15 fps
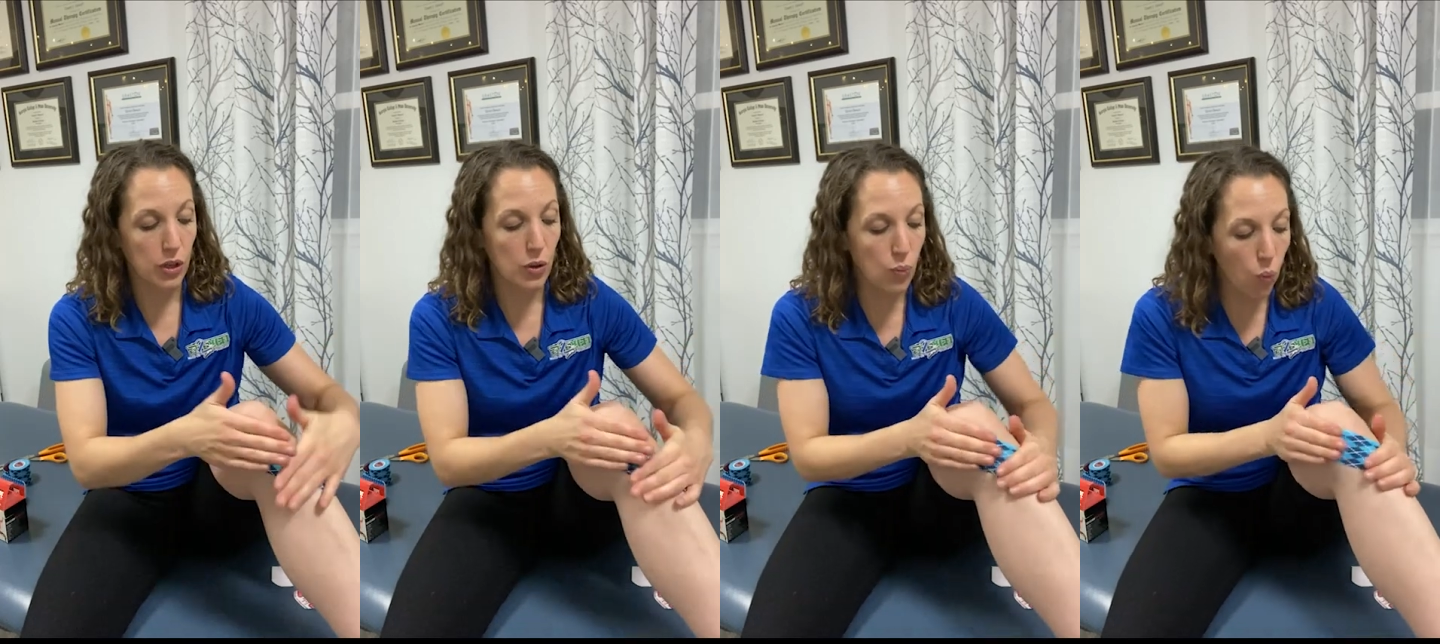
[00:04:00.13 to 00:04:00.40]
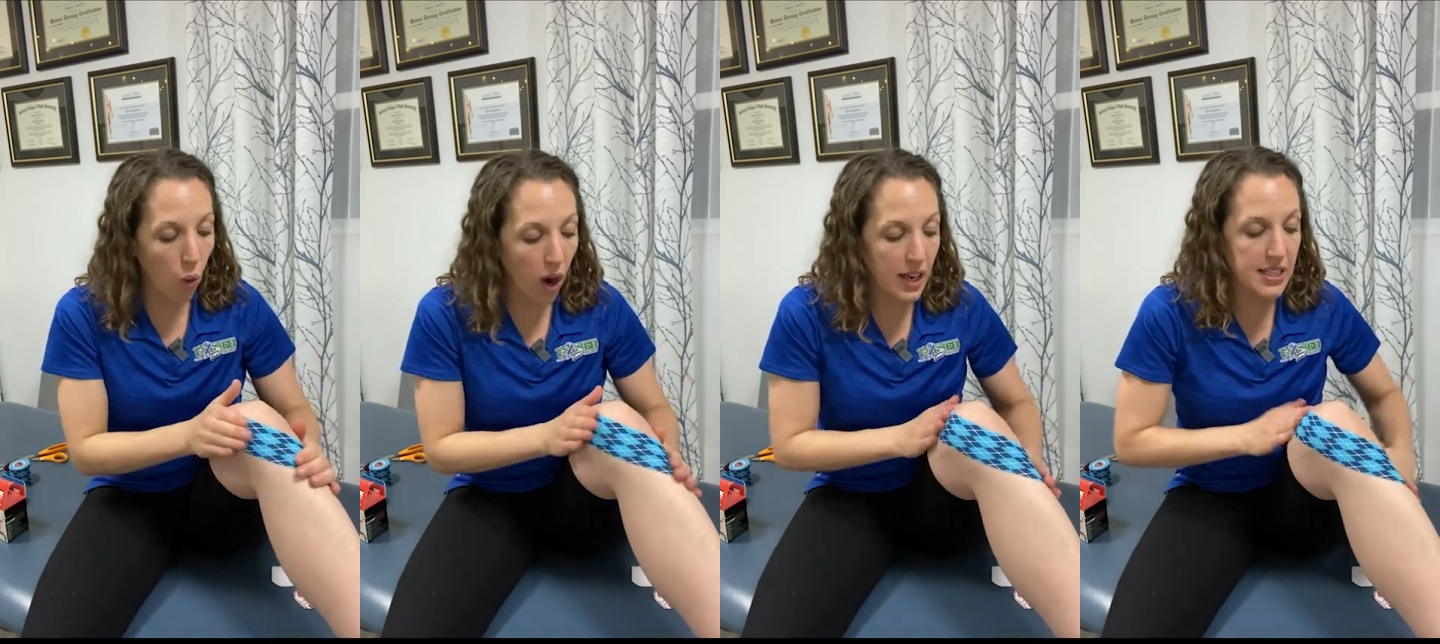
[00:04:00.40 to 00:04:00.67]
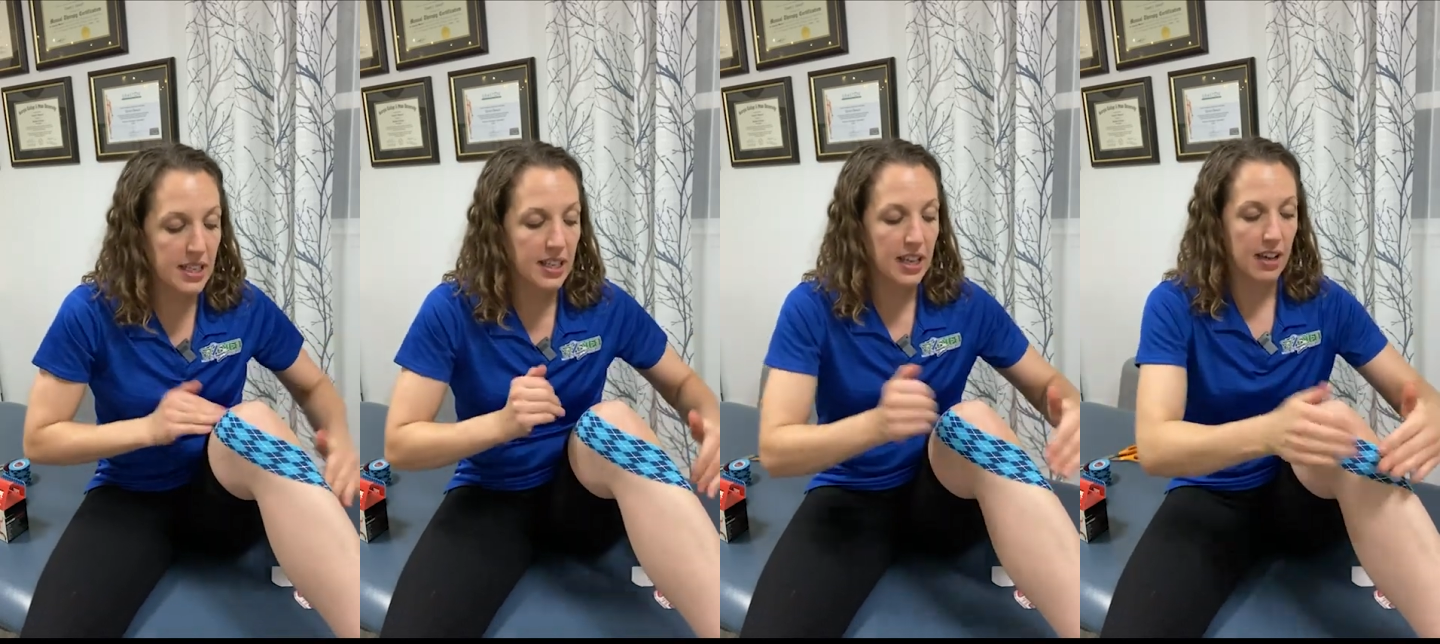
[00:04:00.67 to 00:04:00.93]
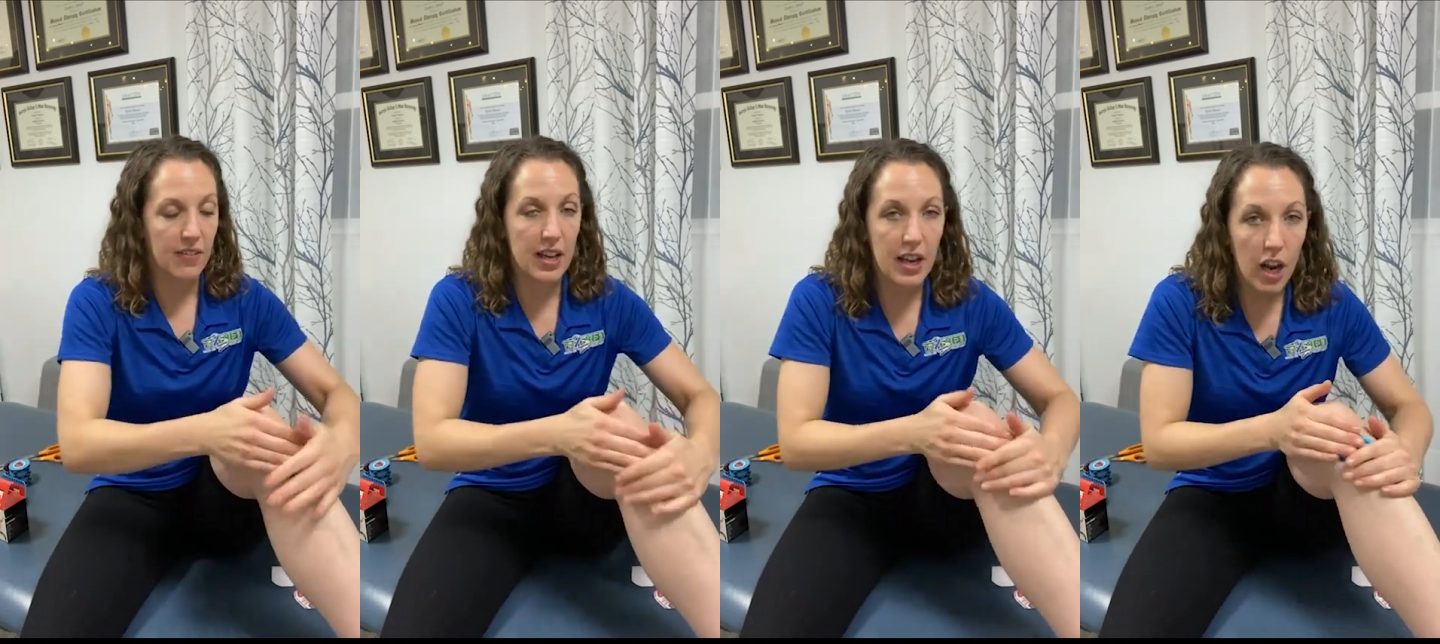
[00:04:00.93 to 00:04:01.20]
you want to
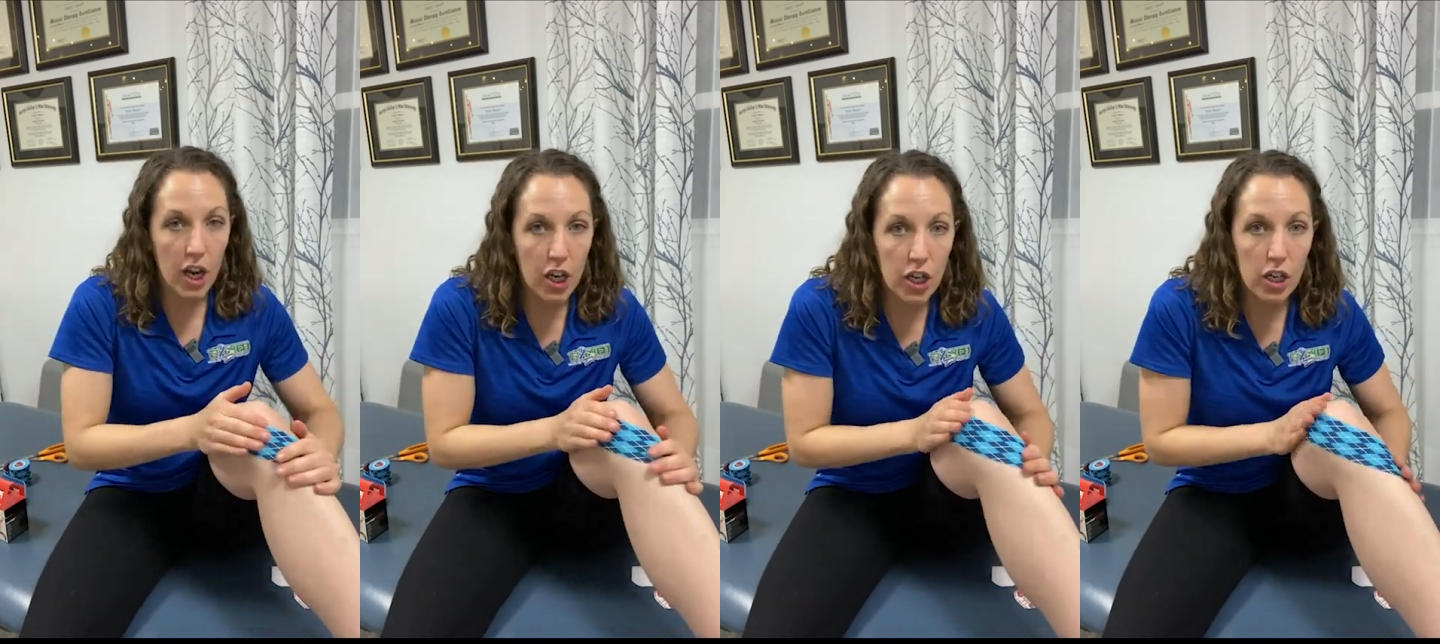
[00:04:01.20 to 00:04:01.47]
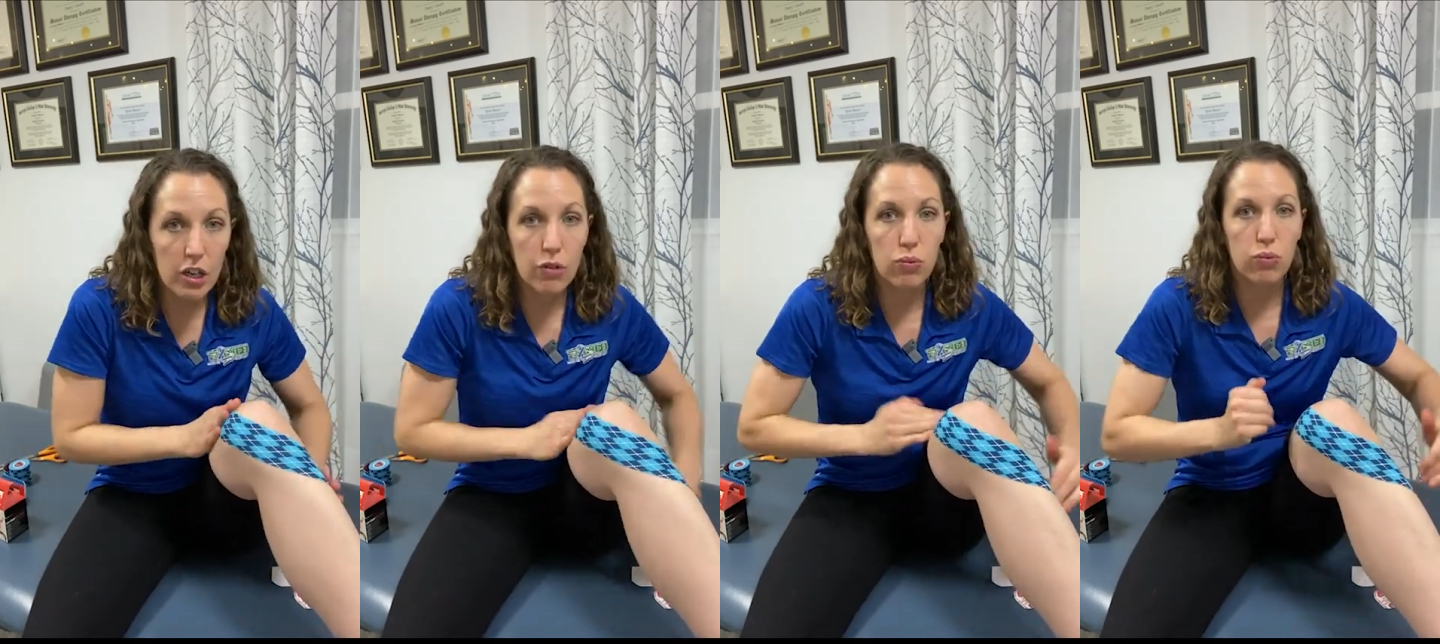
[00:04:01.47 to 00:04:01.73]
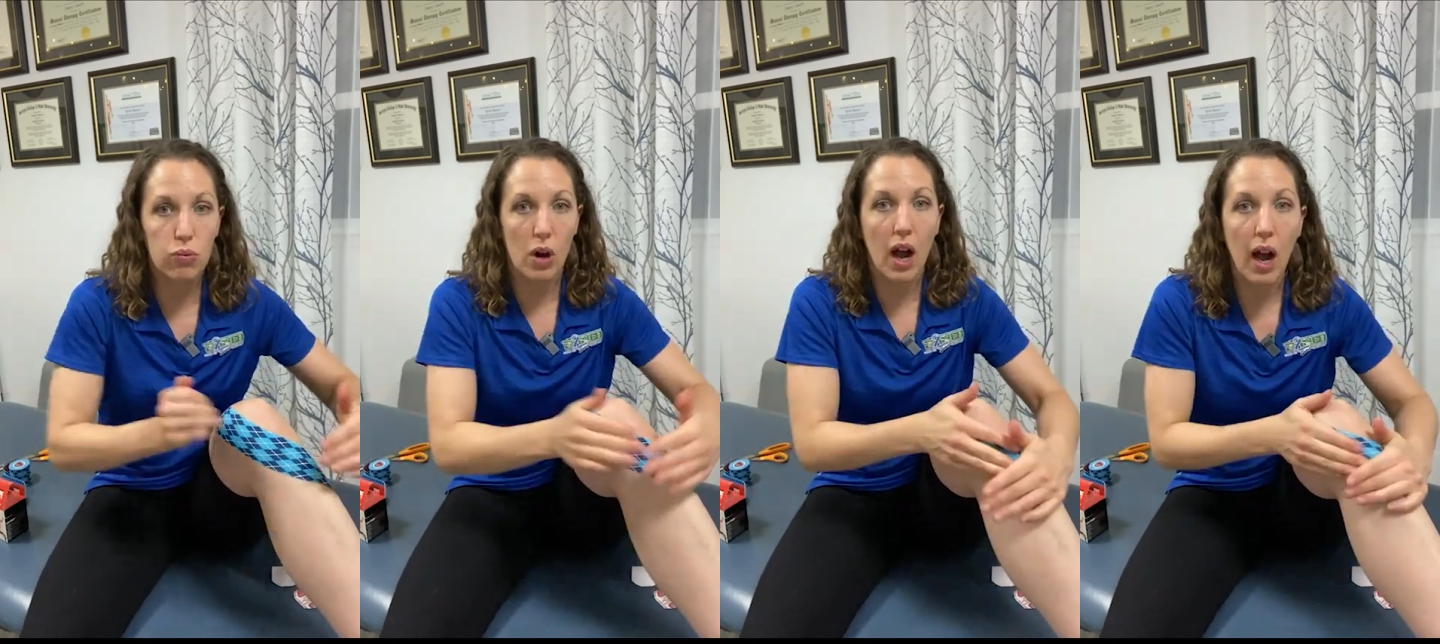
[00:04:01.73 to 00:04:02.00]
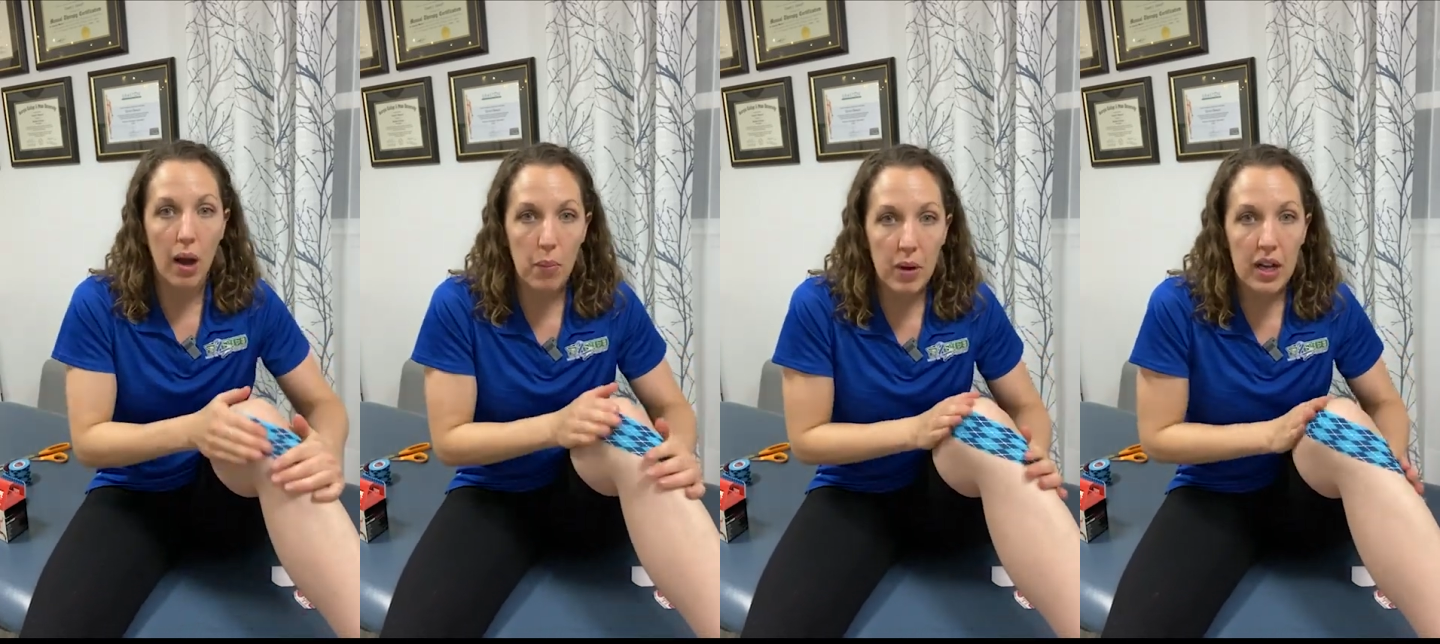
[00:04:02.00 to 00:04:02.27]
give it a good
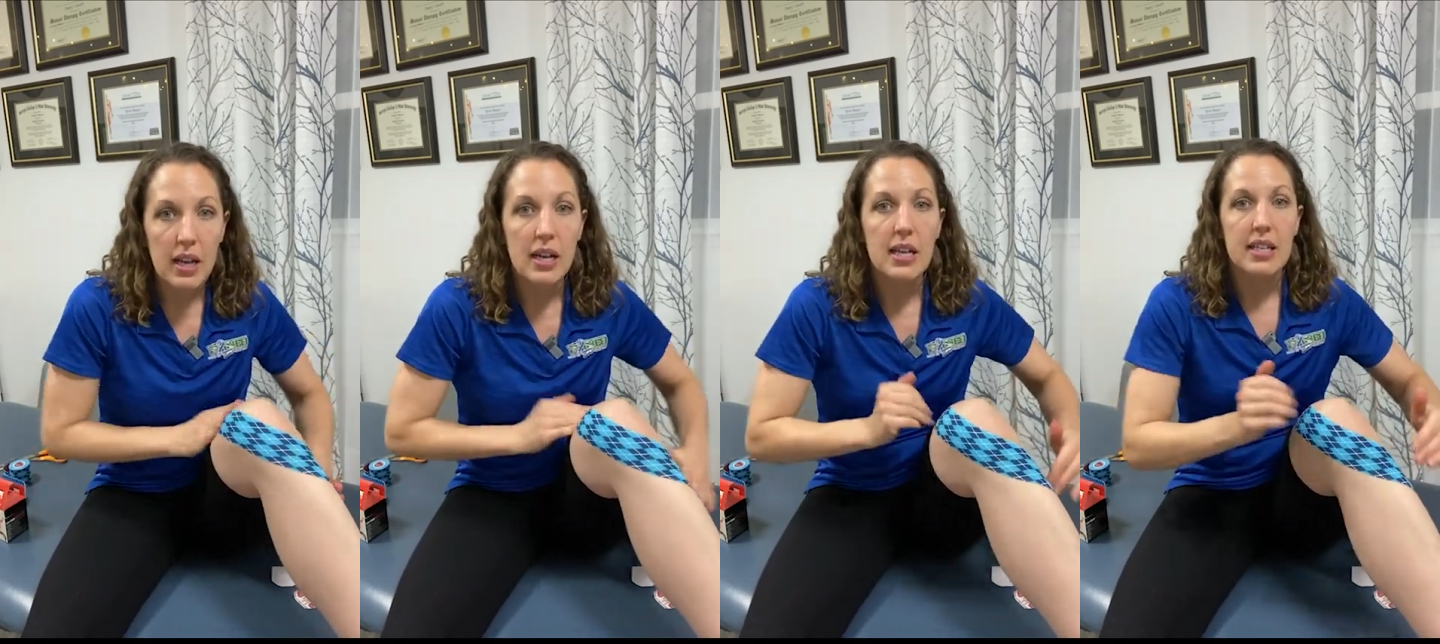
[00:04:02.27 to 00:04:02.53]
rub